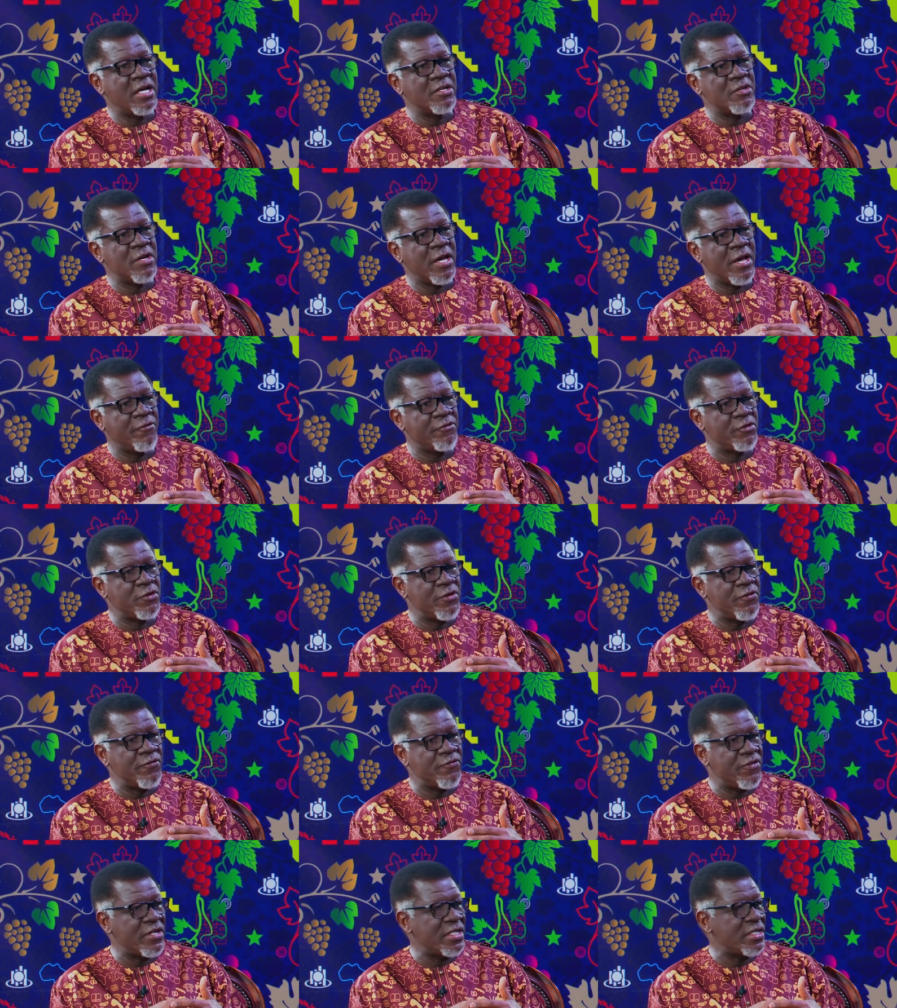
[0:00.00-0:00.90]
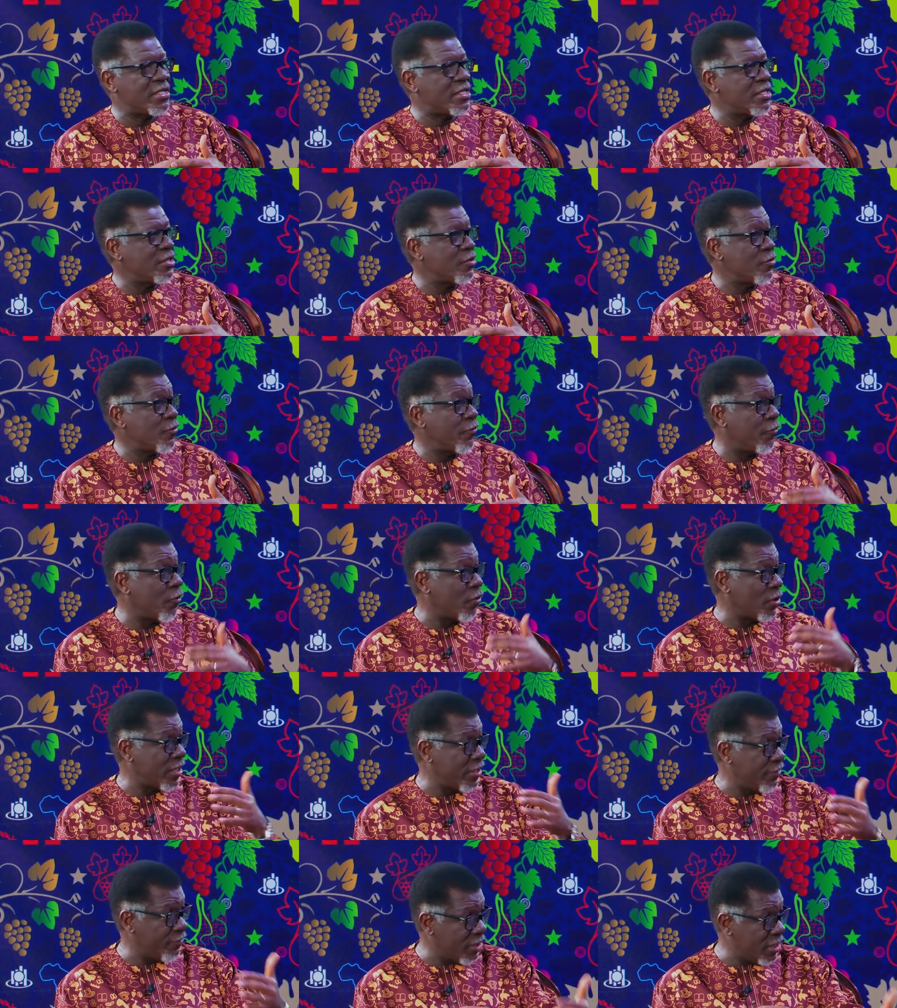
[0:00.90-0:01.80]
You have to invest into
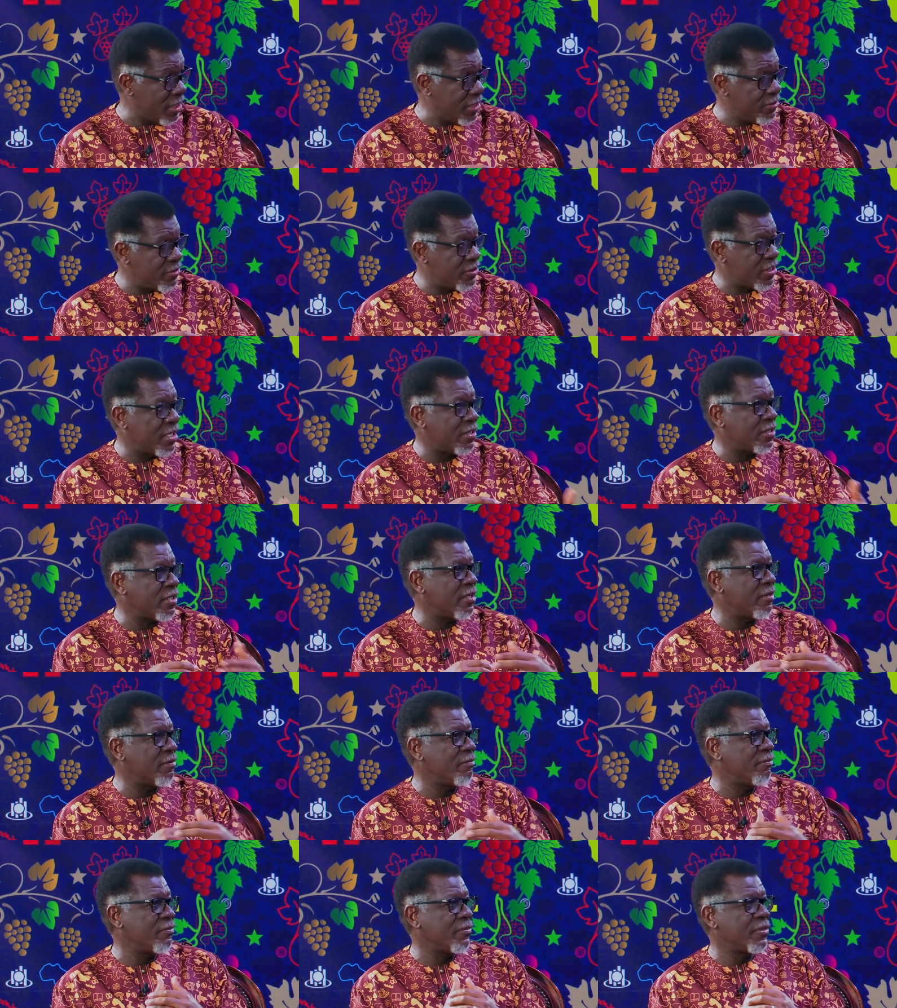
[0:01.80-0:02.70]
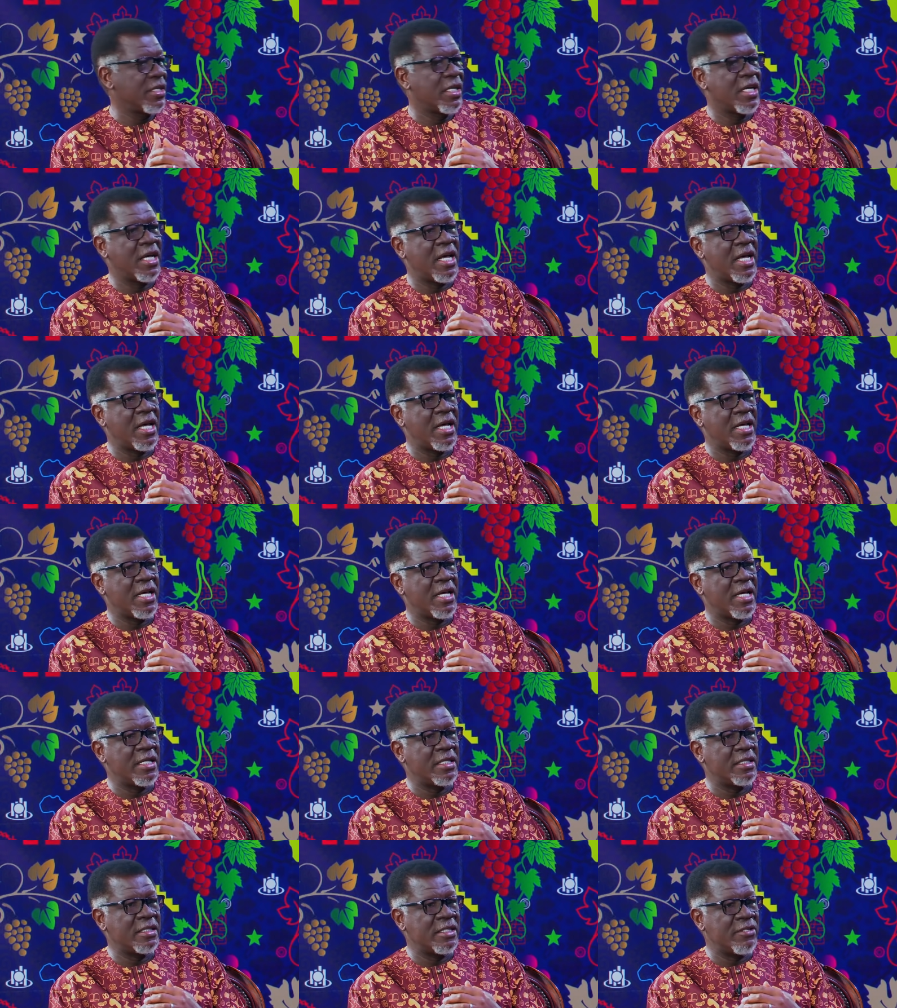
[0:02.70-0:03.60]
forgiving each other
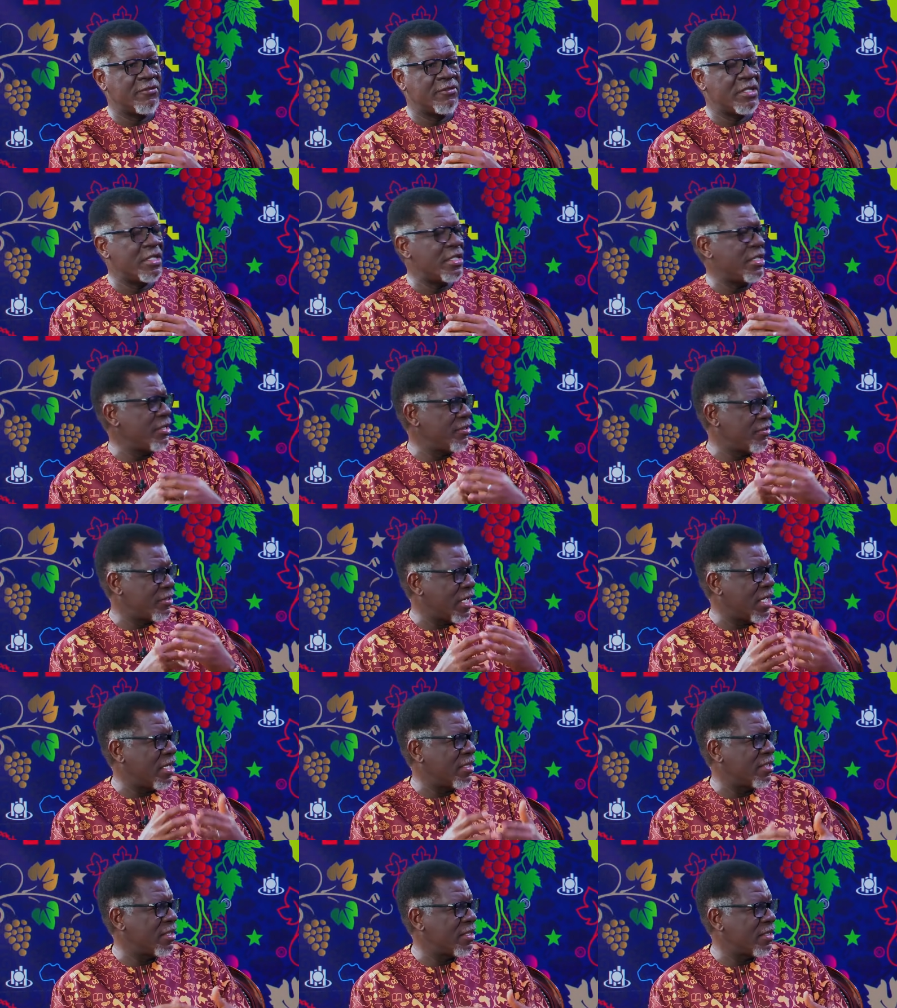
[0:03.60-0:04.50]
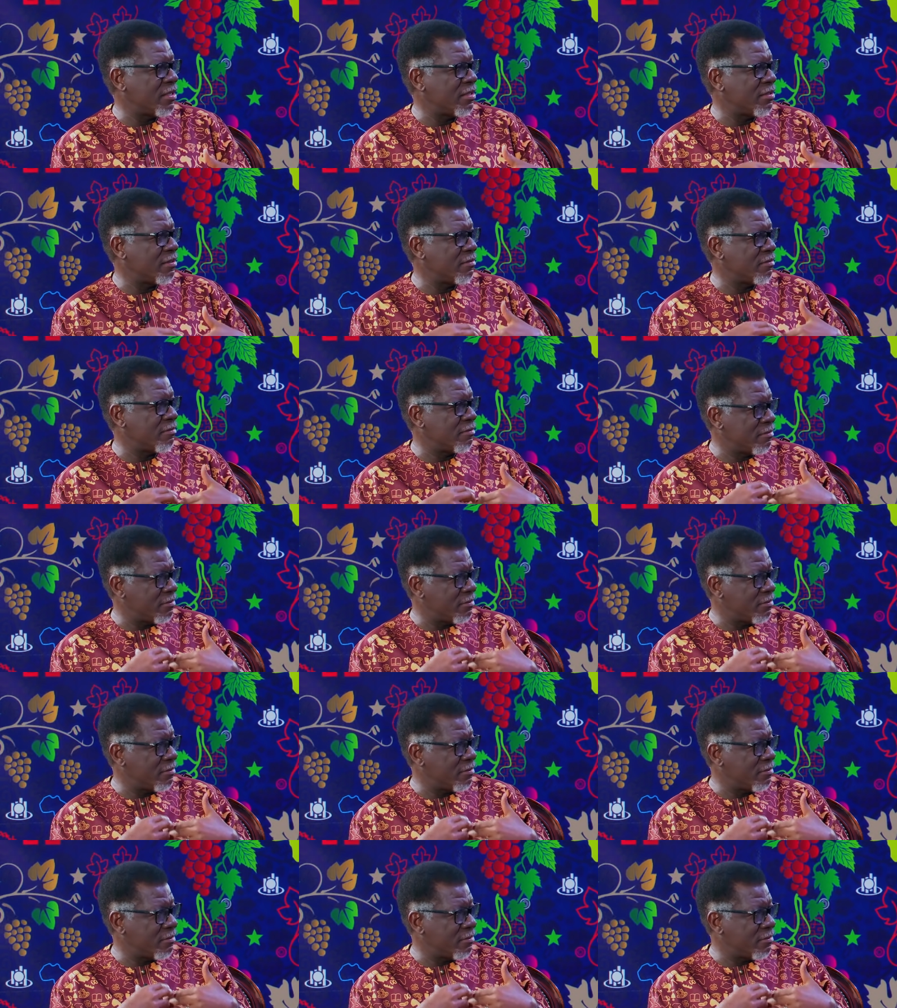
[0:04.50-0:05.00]
and giving each other,